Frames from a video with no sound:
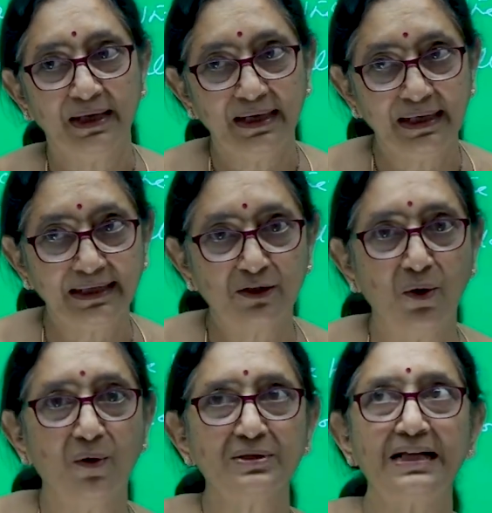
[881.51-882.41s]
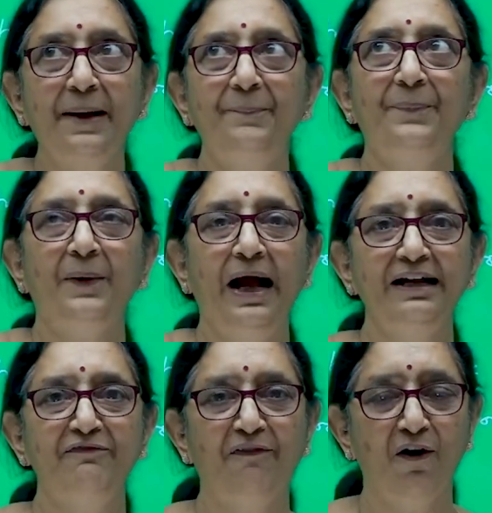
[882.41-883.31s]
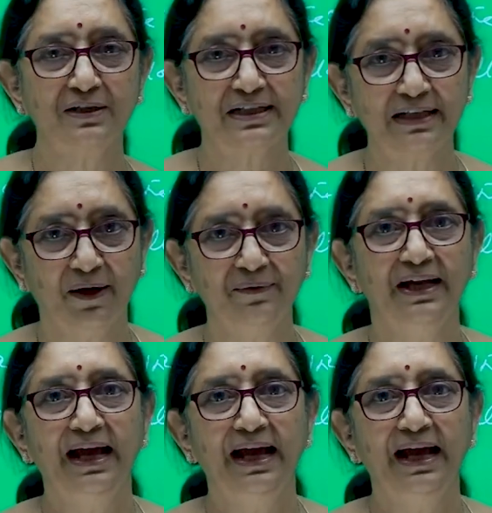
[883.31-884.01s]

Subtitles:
It goes up and falls down,